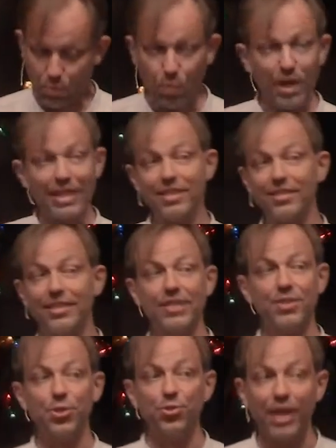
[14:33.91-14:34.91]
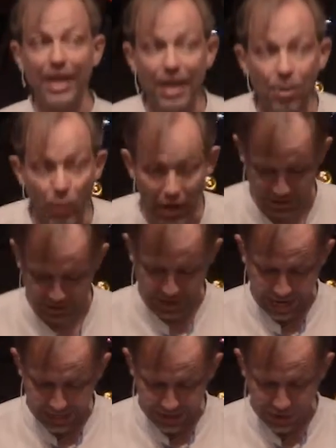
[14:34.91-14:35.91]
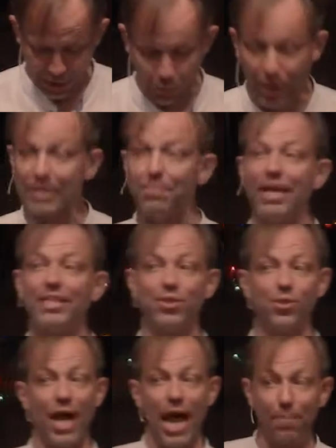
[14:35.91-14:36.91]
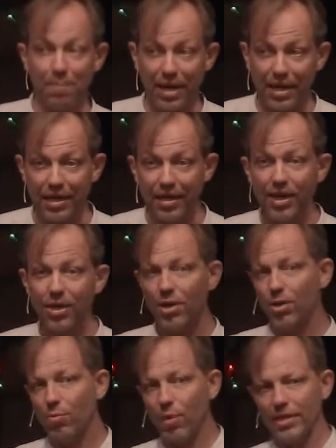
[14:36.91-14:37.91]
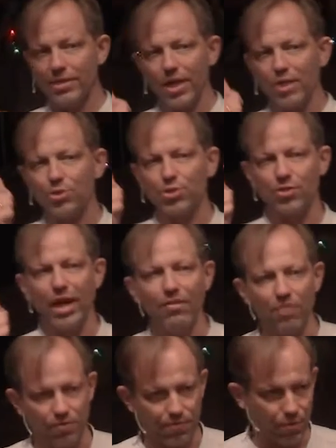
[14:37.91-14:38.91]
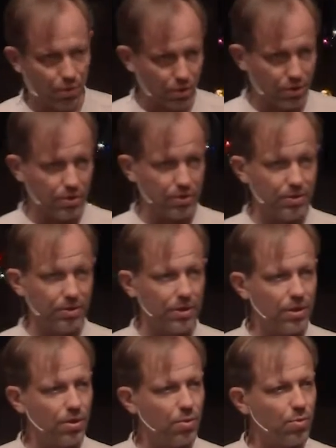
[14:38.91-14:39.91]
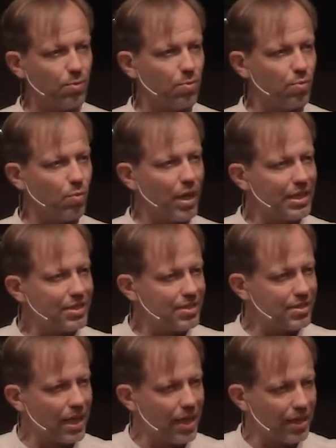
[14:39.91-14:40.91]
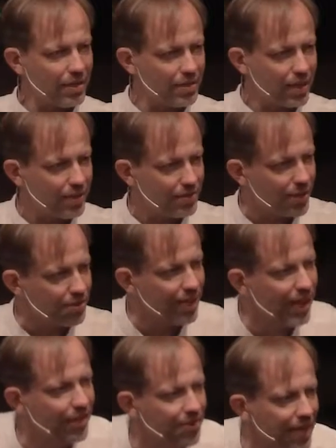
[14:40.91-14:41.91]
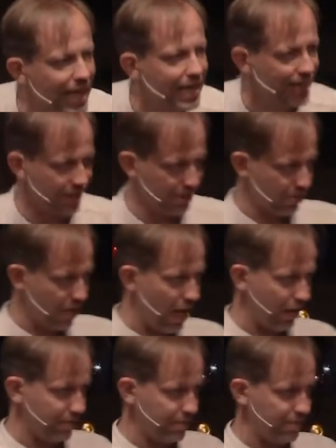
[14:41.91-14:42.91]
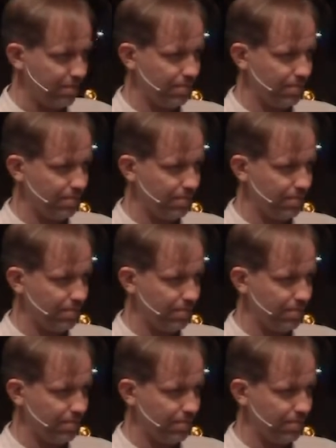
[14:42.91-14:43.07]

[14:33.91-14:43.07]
What is it that you really want? Andrew, what makes you happy? What are you striving for? What is the real thing in your life?